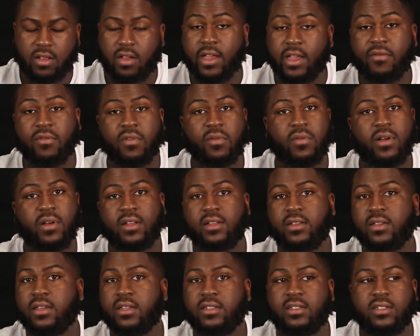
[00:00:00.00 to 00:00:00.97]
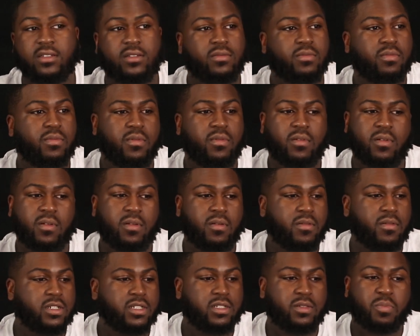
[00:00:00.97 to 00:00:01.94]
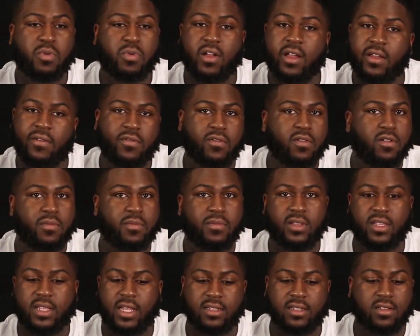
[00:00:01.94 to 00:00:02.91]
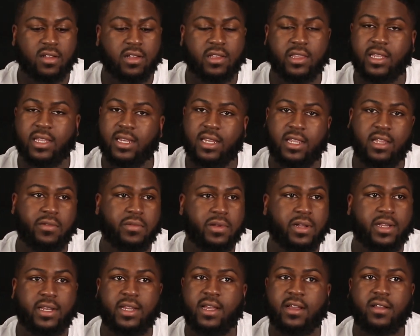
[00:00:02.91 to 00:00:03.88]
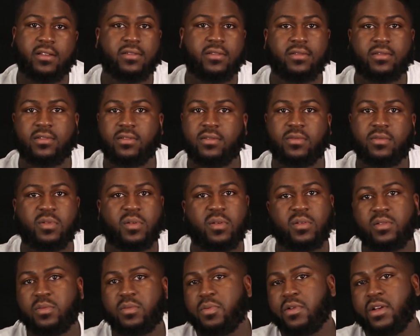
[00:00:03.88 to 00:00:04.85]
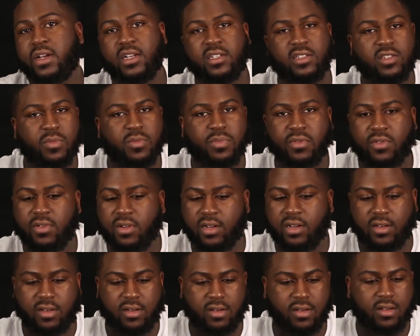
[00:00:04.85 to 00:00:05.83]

everyone could just pray for them. That's all they need right now. Just prayer and support.